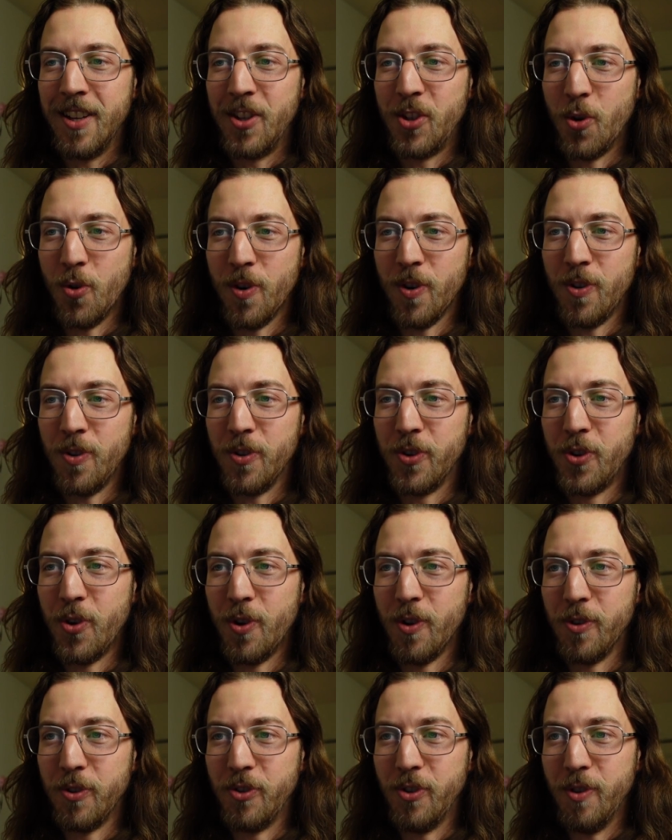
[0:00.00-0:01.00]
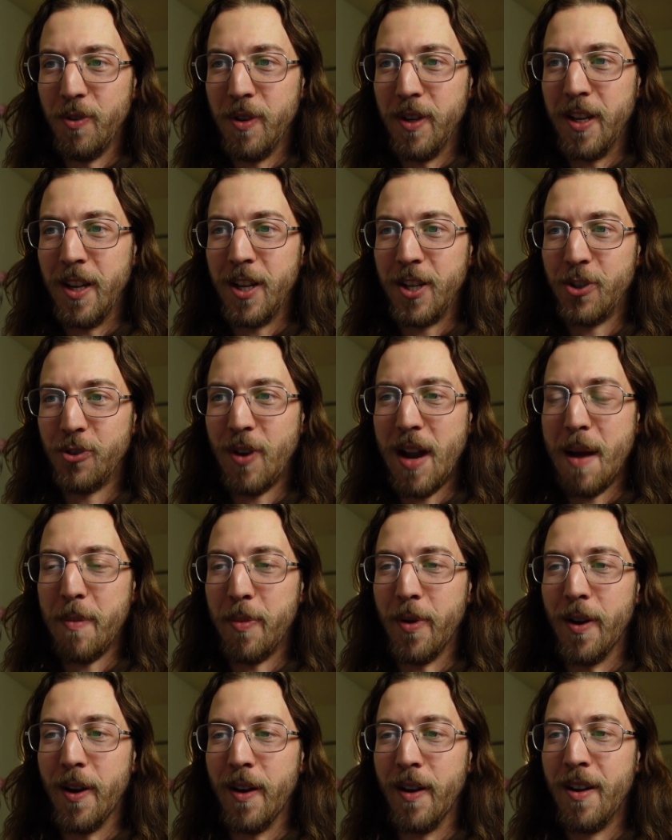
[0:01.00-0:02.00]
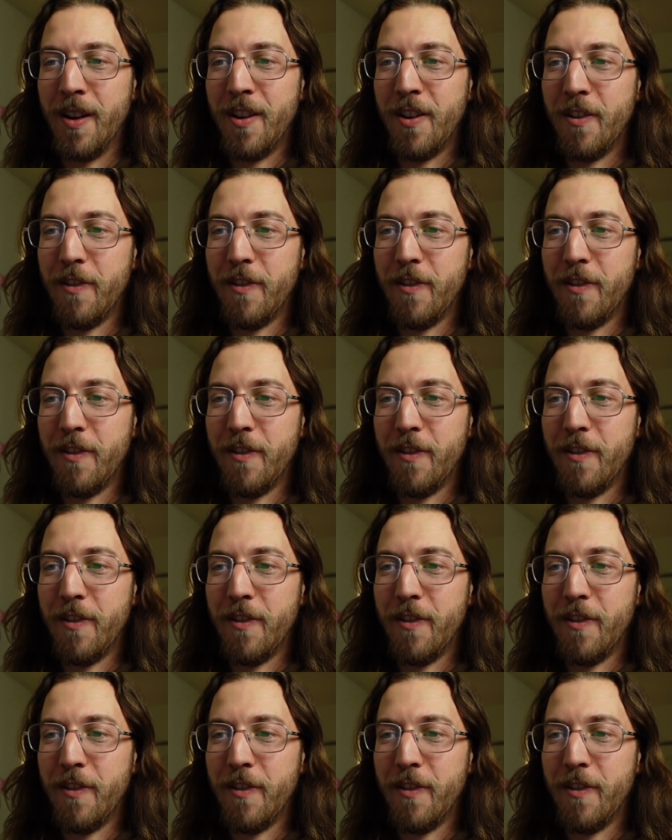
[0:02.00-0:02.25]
Tortle, Tortle Druid, Trapper,